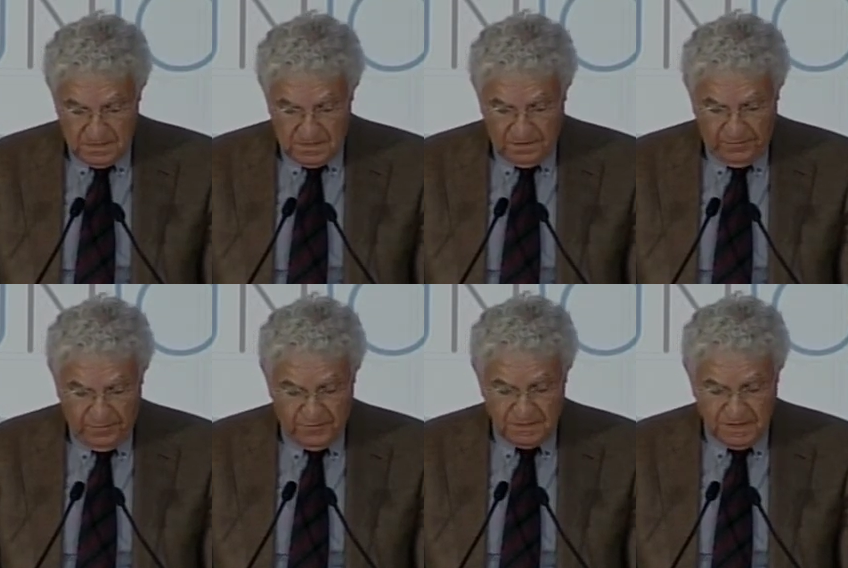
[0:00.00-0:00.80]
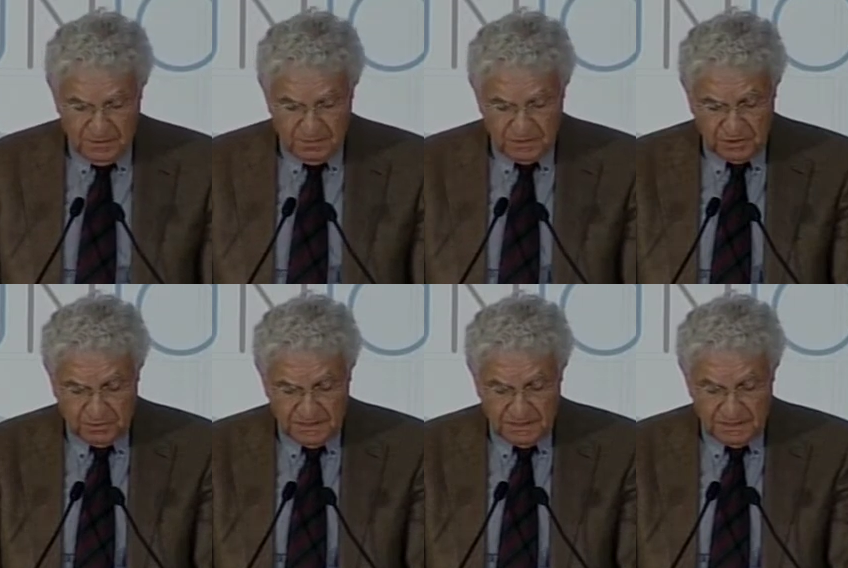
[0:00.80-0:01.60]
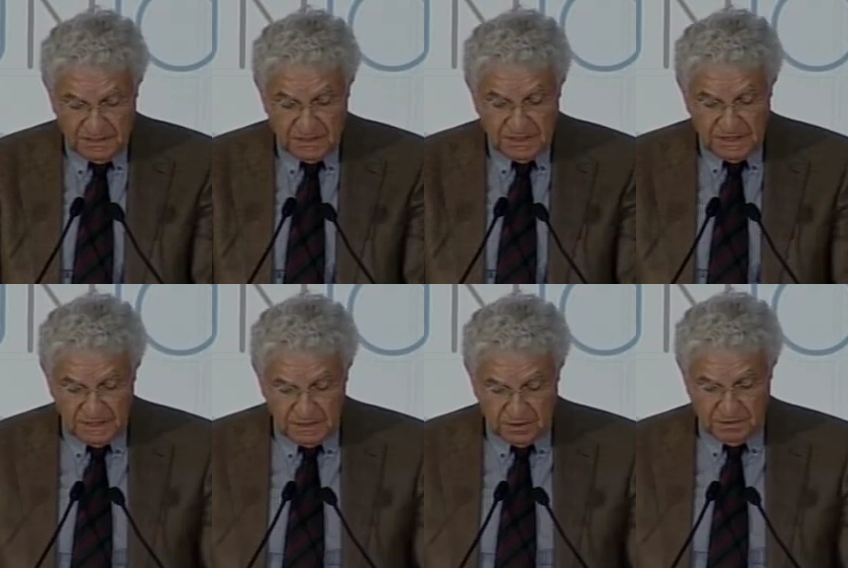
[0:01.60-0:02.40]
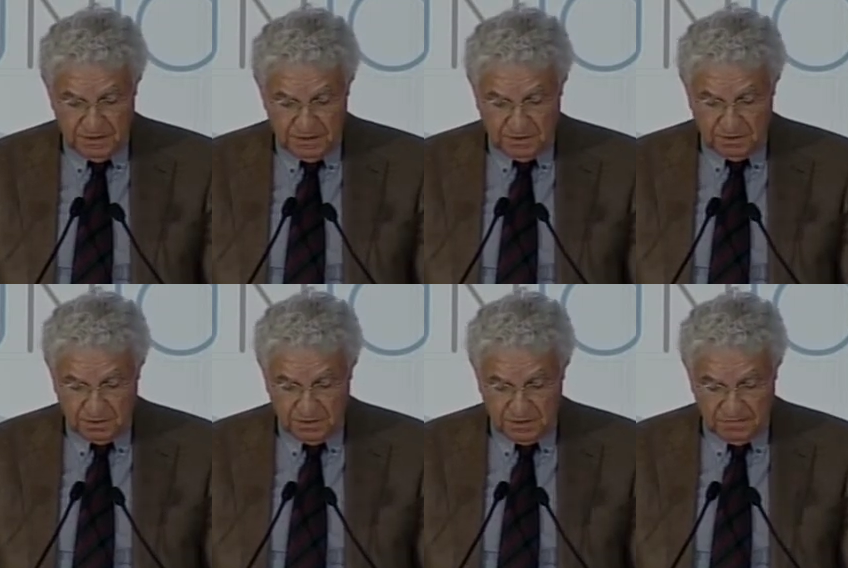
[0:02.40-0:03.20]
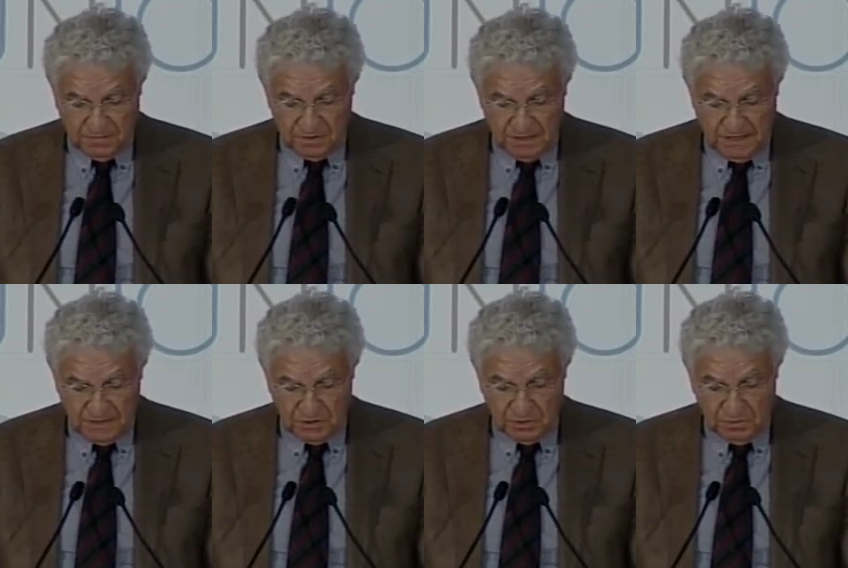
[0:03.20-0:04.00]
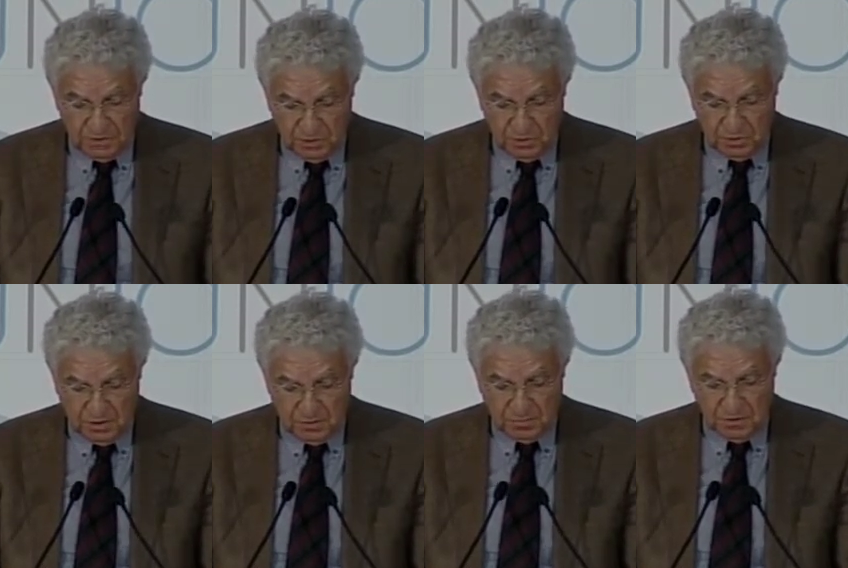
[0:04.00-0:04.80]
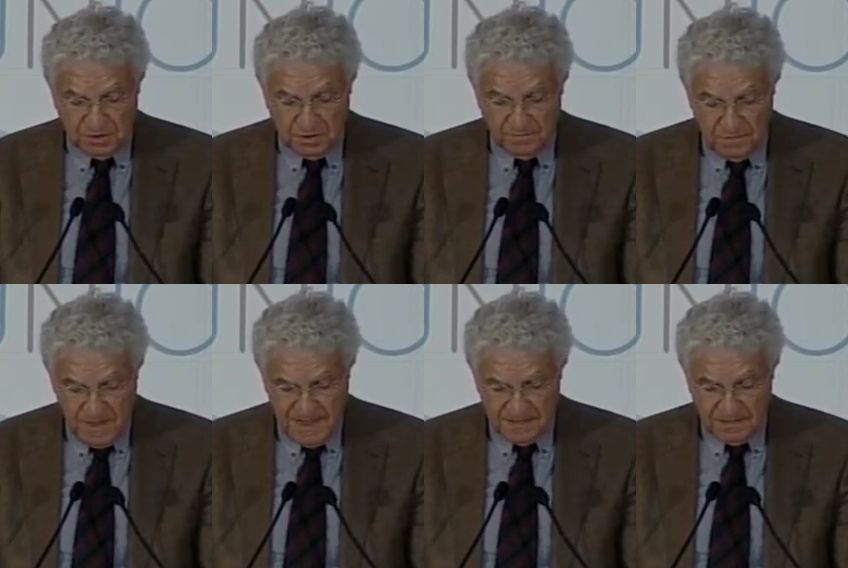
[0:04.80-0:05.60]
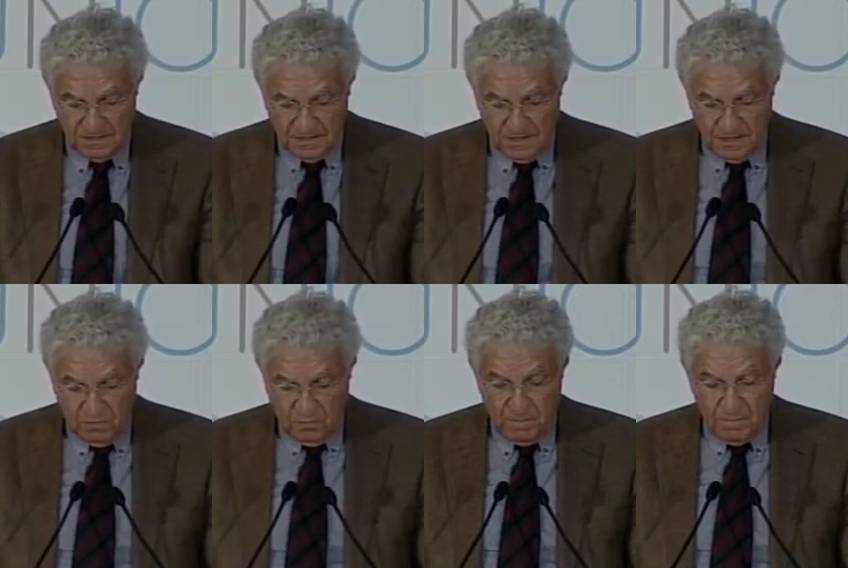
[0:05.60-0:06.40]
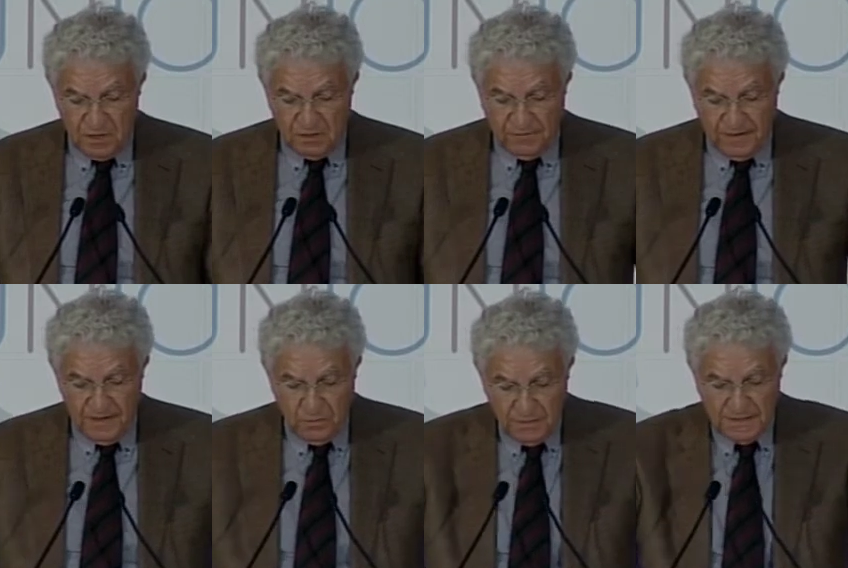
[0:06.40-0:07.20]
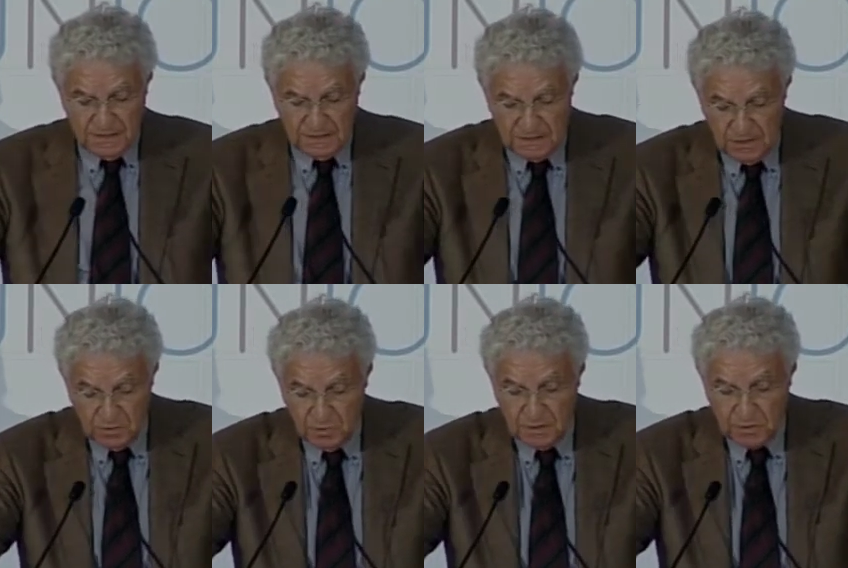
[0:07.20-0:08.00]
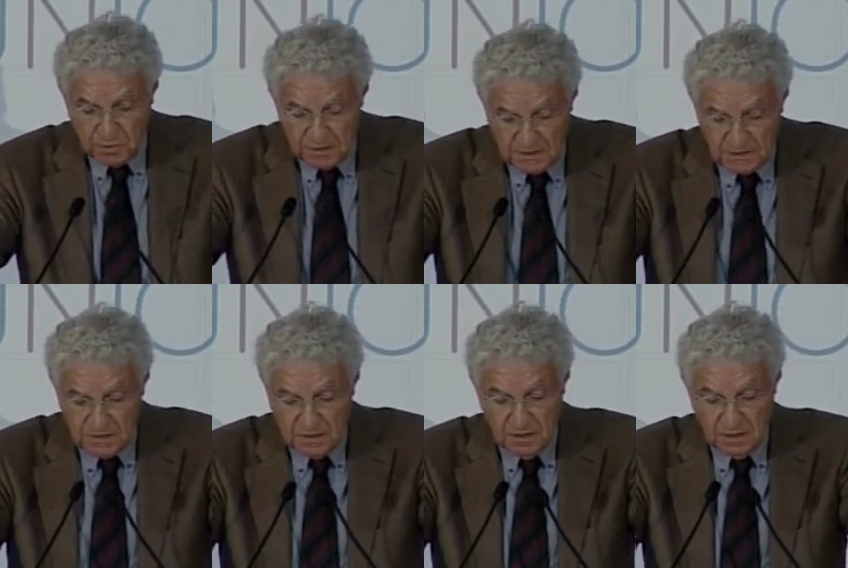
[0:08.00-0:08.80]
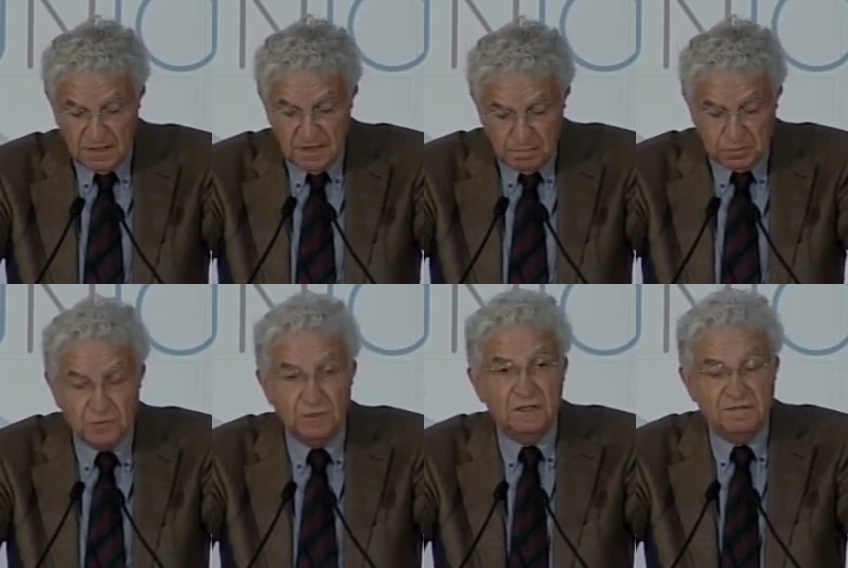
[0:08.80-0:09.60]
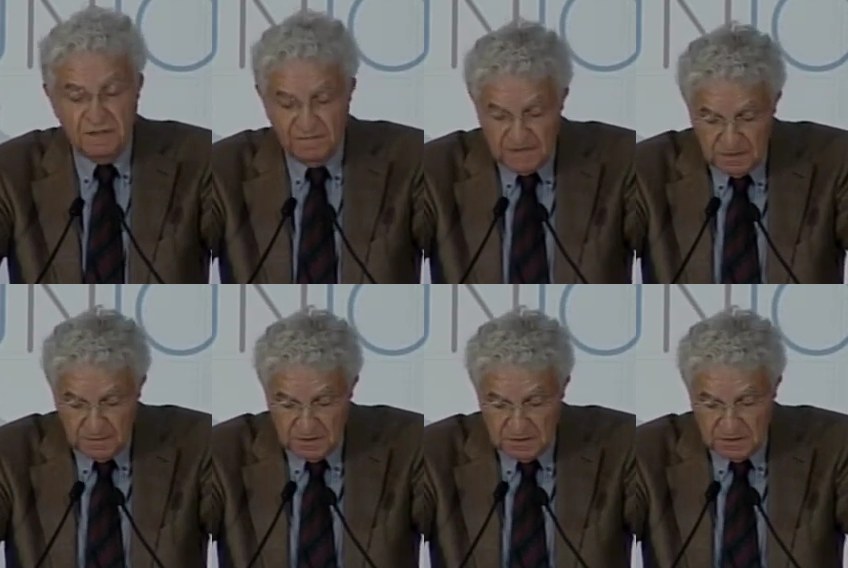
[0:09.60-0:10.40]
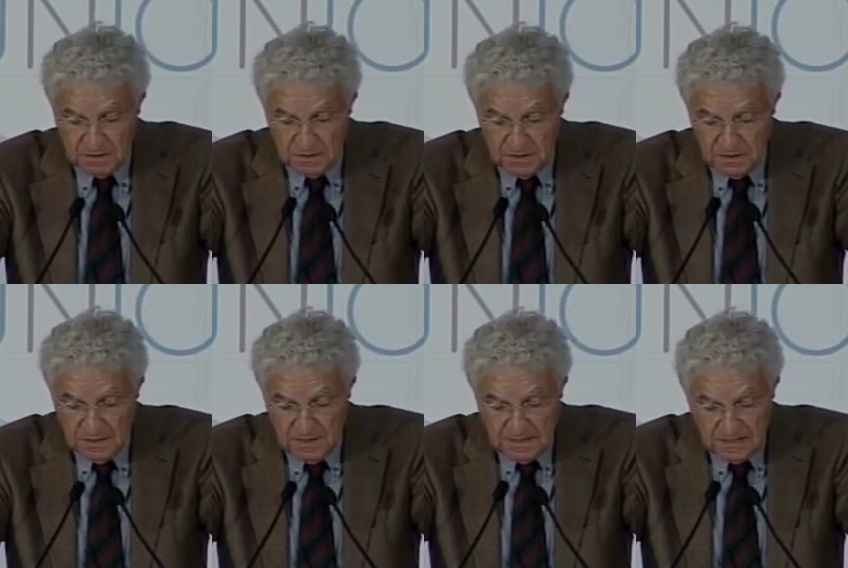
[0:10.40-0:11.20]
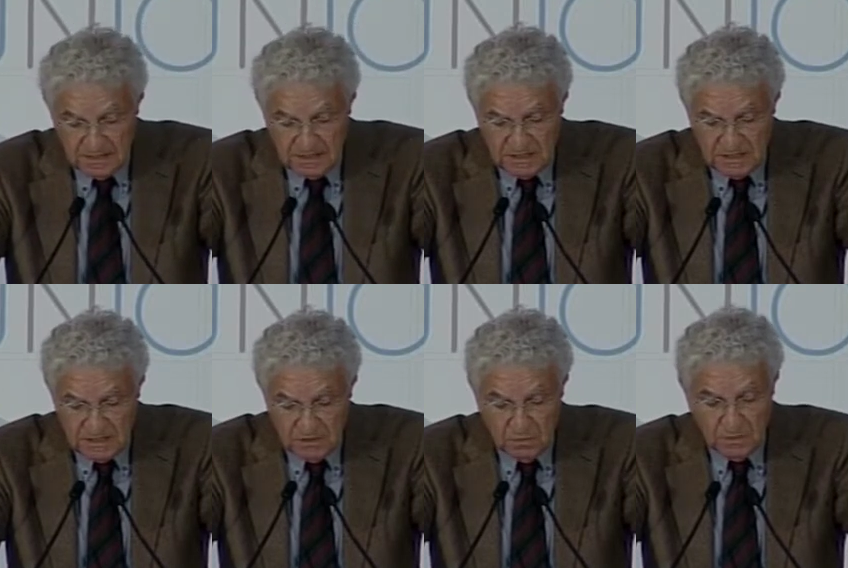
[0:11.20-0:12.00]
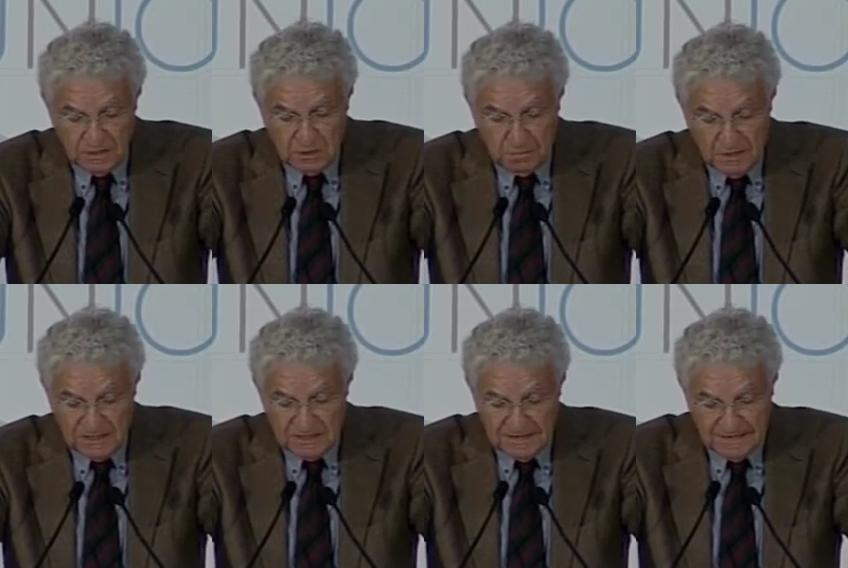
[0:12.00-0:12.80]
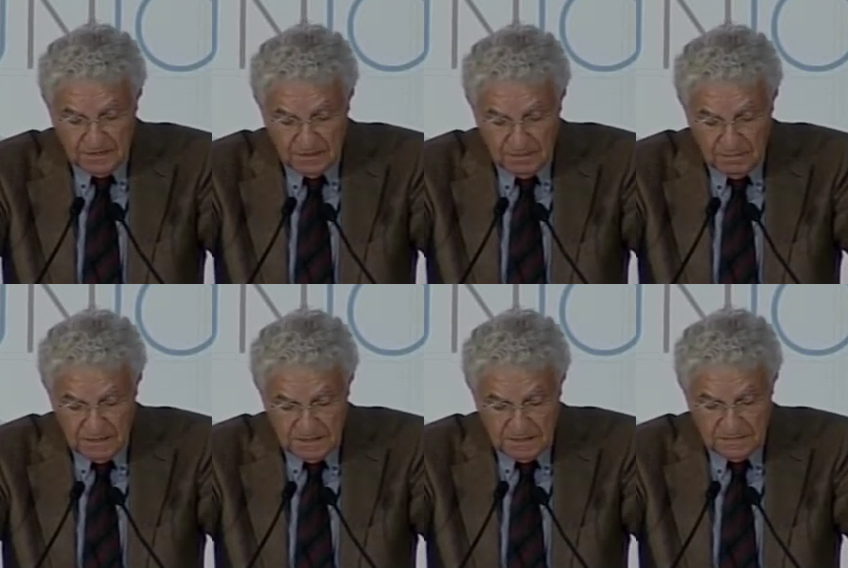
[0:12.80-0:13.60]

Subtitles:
If a fiscal restraint is necessary in countries of the South to reduce non-productive demand, we must find ways to increase their productive investments. This is where supply-side economy,